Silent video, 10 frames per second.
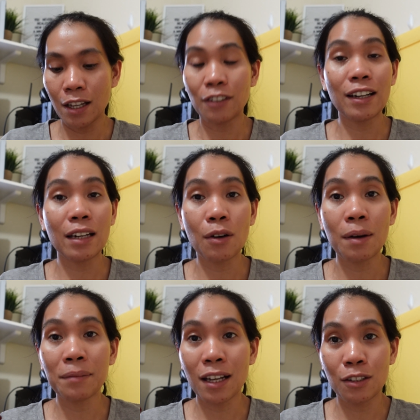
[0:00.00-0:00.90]
Right now
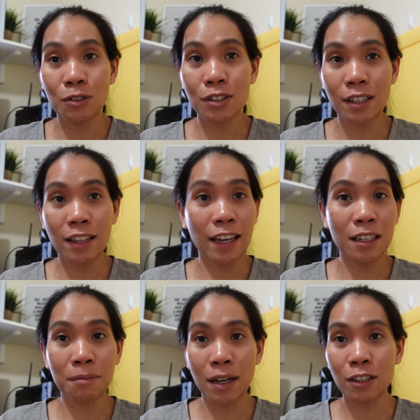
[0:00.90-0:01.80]
I'm not using
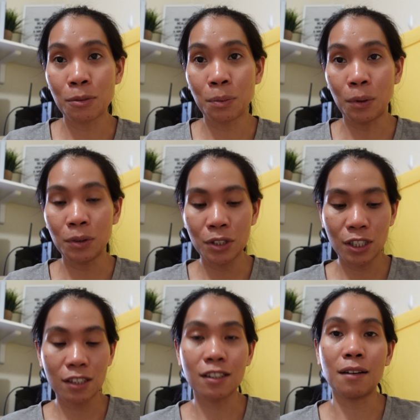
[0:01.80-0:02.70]
any microphone,
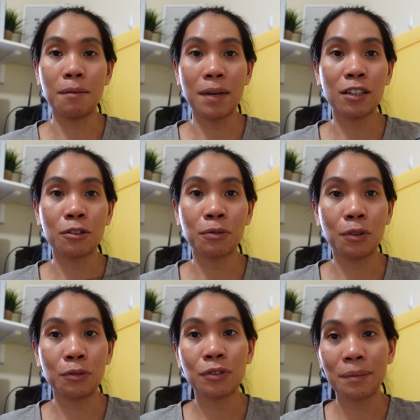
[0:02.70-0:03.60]
just the
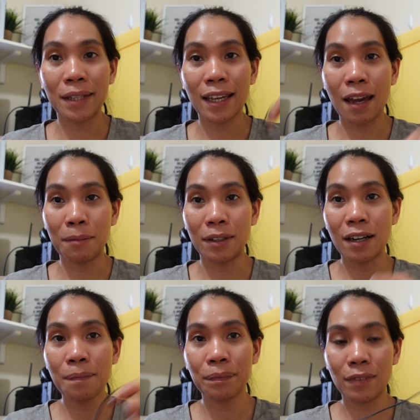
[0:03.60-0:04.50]
microphone from the
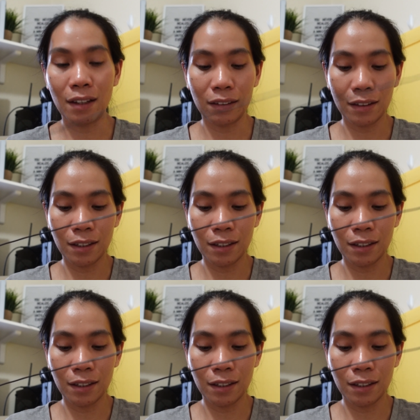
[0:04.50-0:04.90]
camera, that